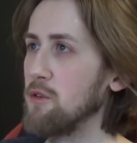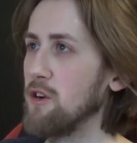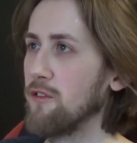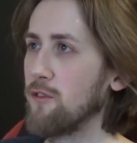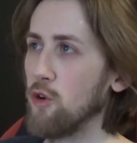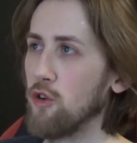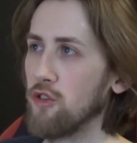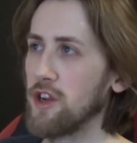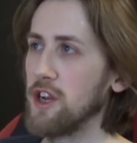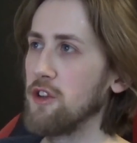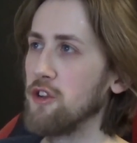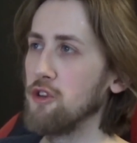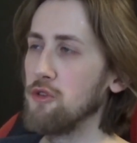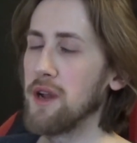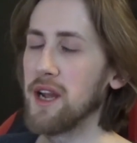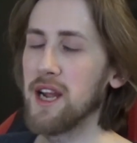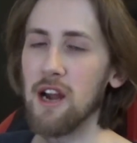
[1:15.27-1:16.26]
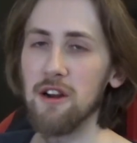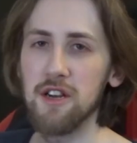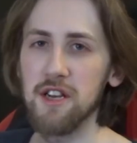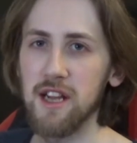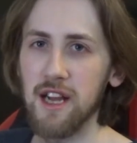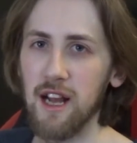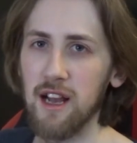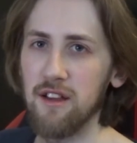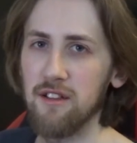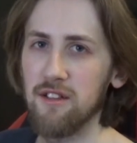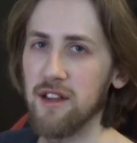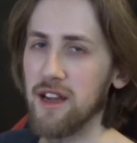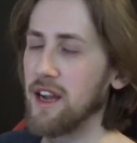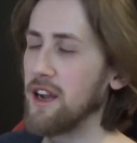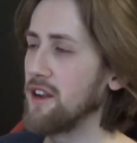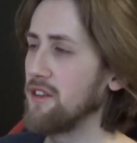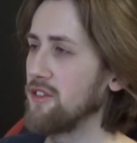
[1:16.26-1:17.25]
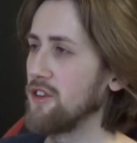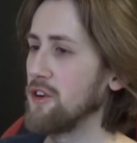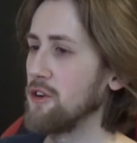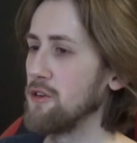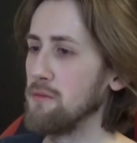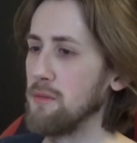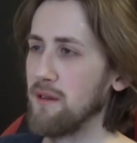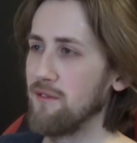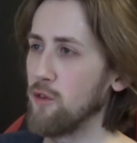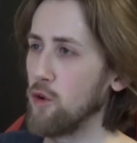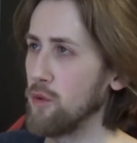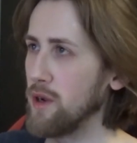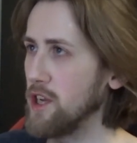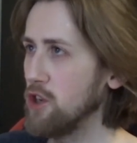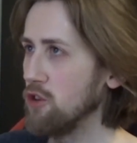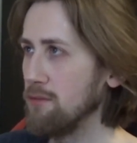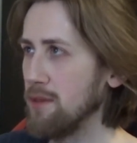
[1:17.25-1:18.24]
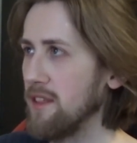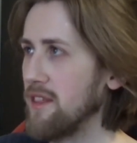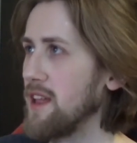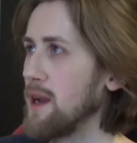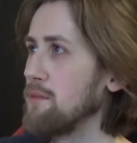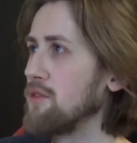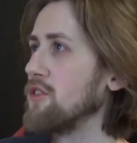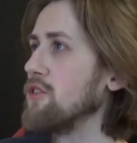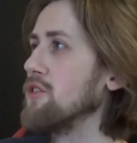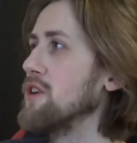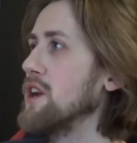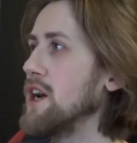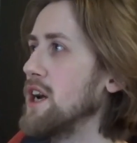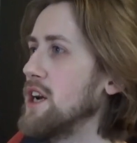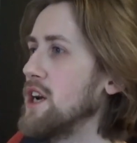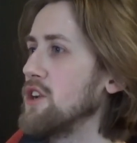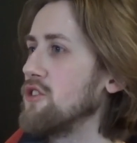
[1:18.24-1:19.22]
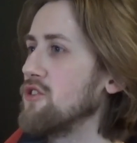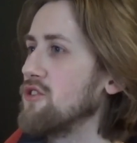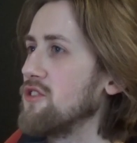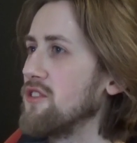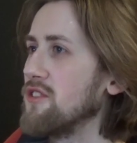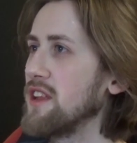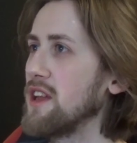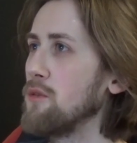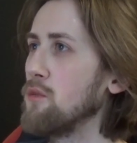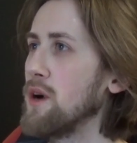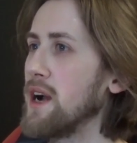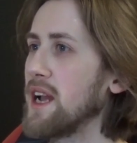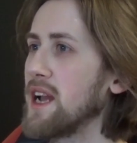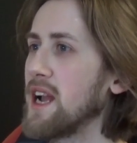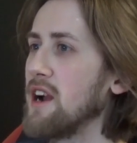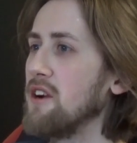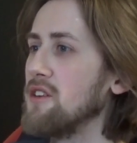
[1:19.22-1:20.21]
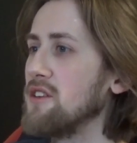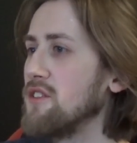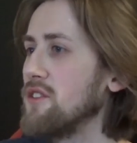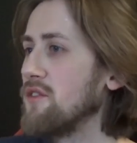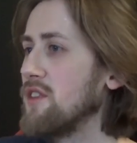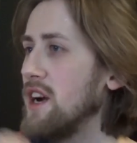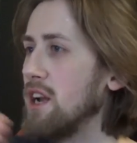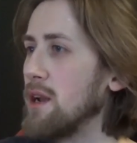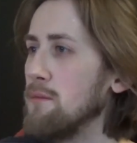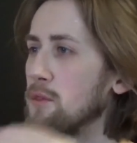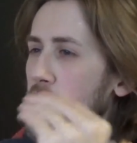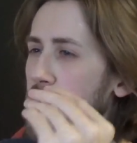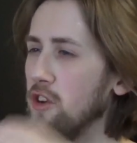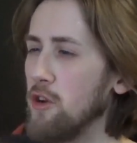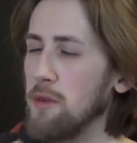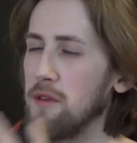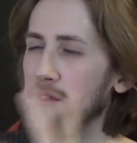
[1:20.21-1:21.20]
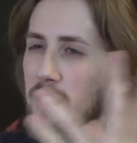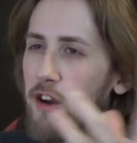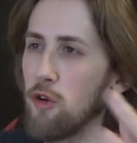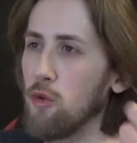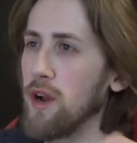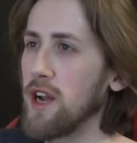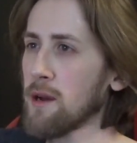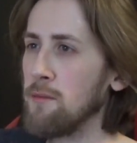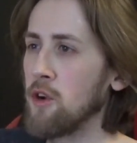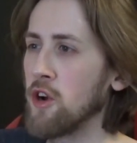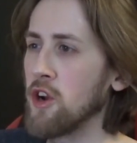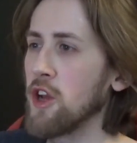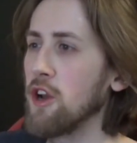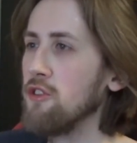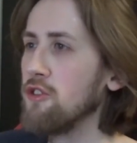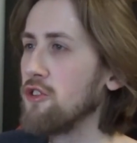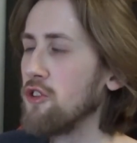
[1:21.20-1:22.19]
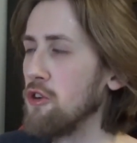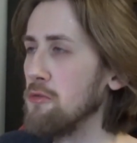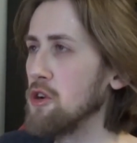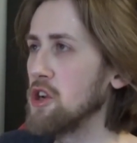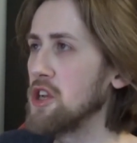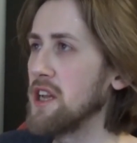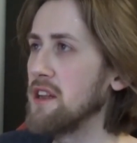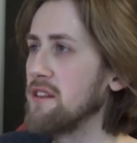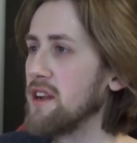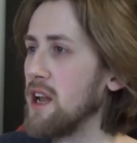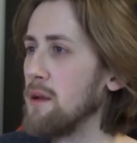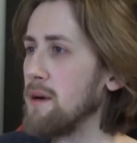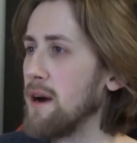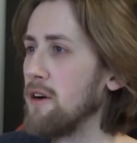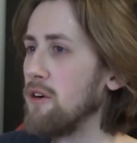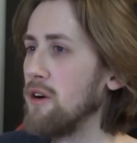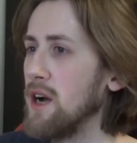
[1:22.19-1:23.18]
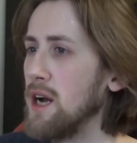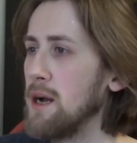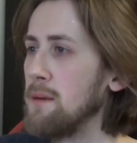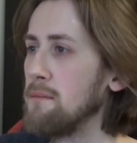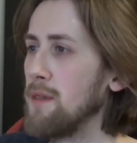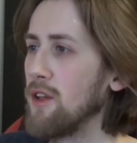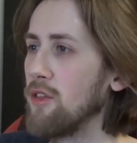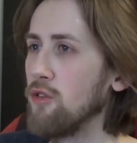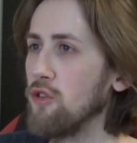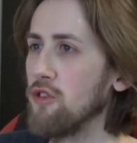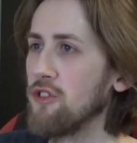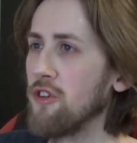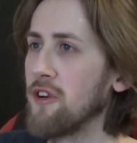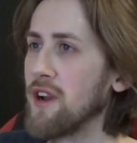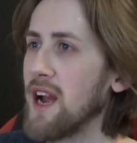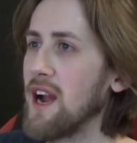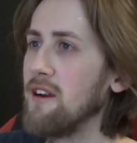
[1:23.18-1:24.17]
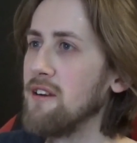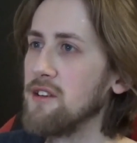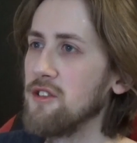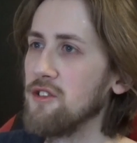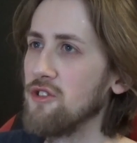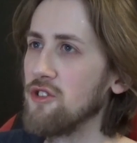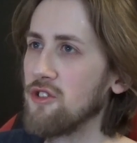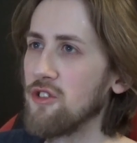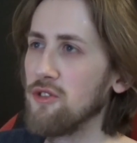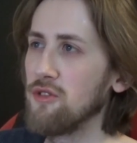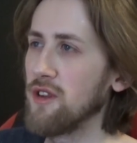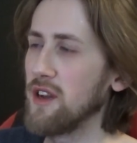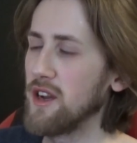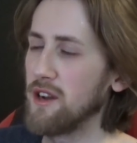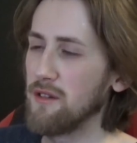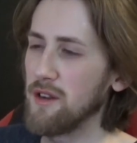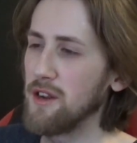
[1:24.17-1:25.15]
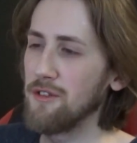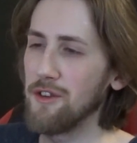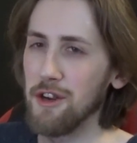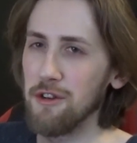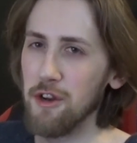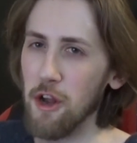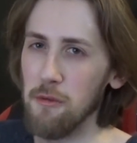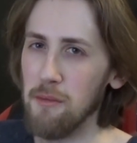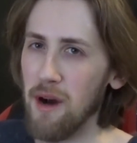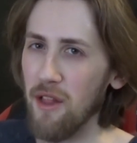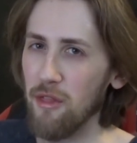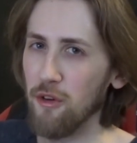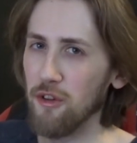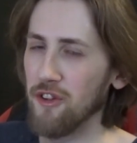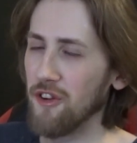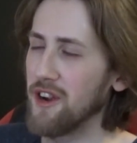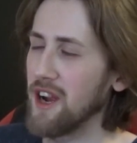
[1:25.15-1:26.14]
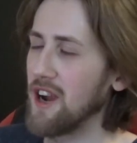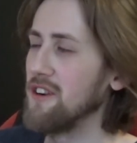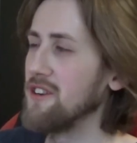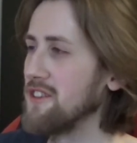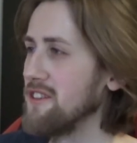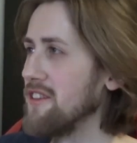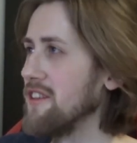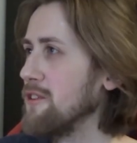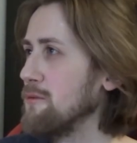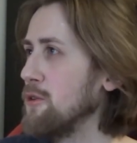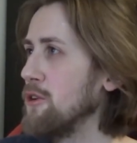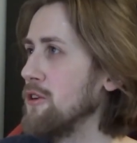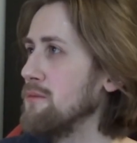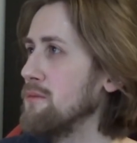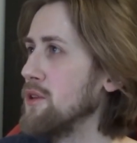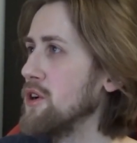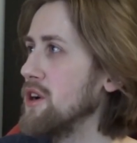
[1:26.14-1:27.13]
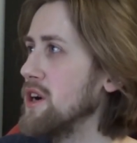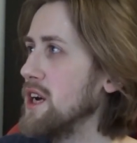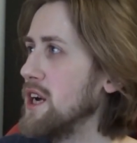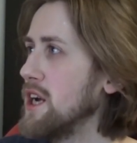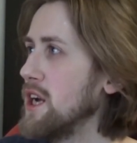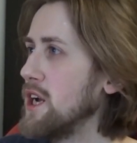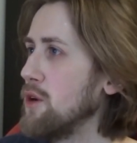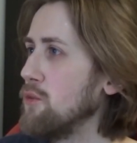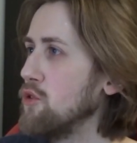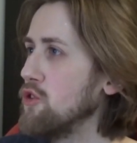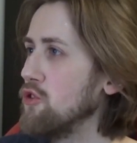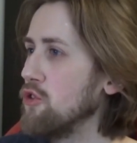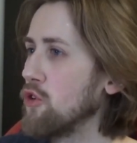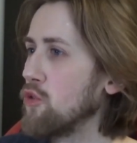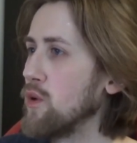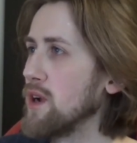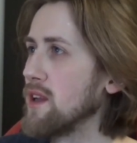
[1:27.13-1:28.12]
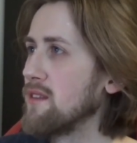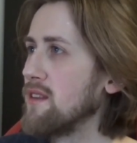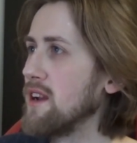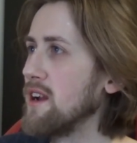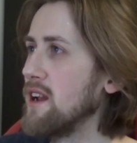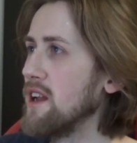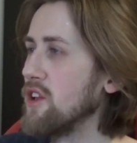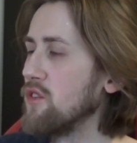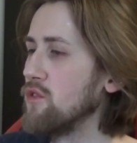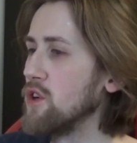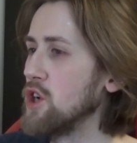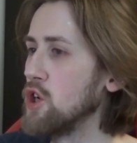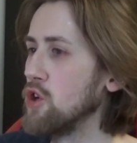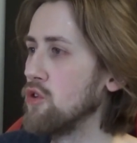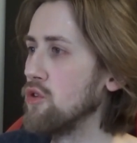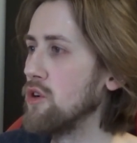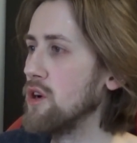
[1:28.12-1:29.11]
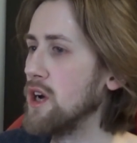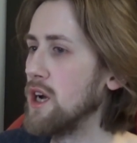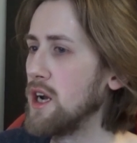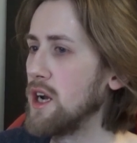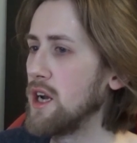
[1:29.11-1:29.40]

We're of course going to do a character tier list, so before we jump into the episode, just to see where characters have kind of moved. It'll be very quick. I'm not going to go into too much detail about my thoughts on characters, just because you know my thoughts on characters at this point, but we'll do a quick tier list for sure.